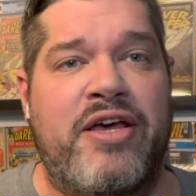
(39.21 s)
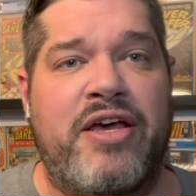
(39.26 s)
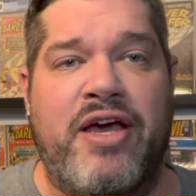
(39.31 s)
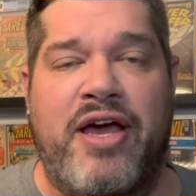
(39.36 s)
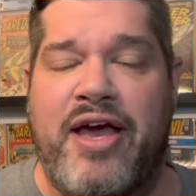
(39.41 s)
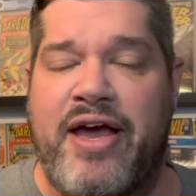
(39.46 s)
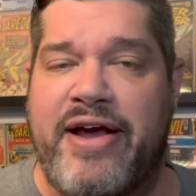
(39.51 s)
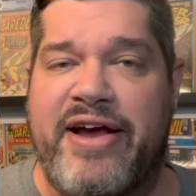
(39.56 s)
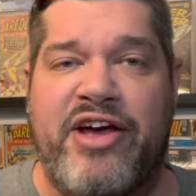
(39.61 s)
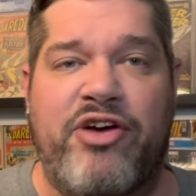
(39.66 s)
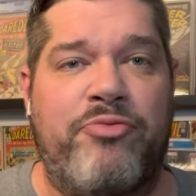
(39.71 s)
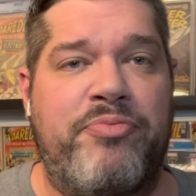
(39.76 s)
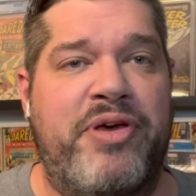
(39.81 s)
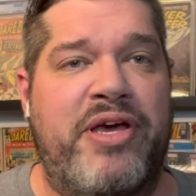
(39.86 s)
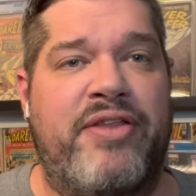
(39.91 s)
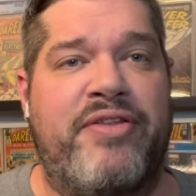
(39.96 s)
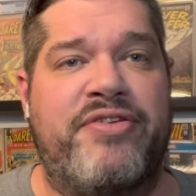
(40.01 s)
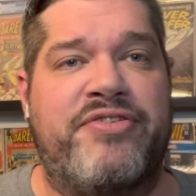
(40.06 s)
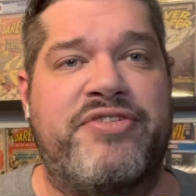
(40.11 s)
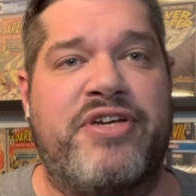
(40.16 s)
hang out with me
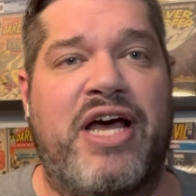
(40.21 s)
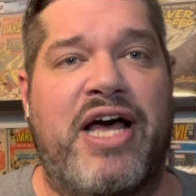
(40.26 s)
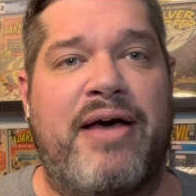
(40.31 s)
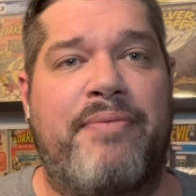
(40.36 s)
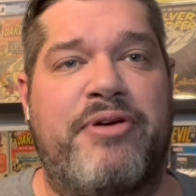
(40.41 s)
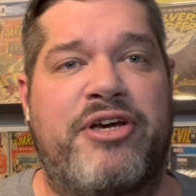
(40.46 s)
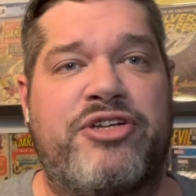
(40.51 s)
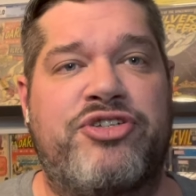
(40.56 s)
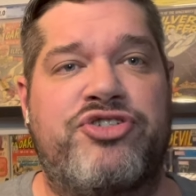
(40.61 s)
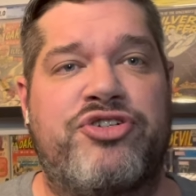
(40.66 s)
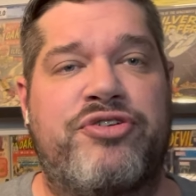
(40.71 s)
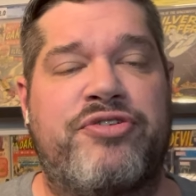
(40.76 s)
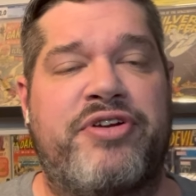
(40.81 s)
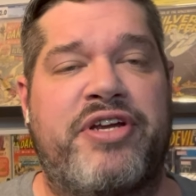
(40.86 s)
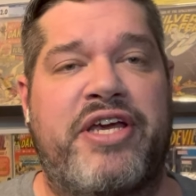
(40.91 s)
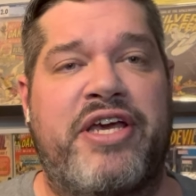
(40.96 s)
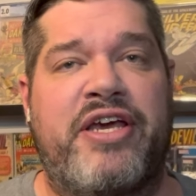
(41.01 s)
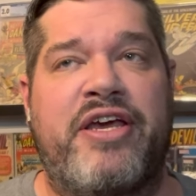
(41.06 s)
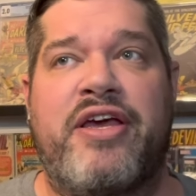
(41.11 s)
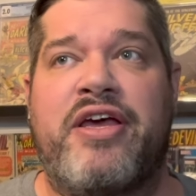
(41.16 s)
on this comic
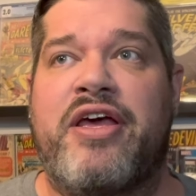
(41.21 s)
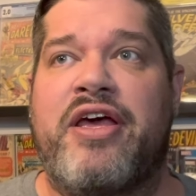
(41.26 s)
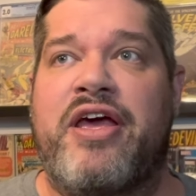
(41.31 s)
journey,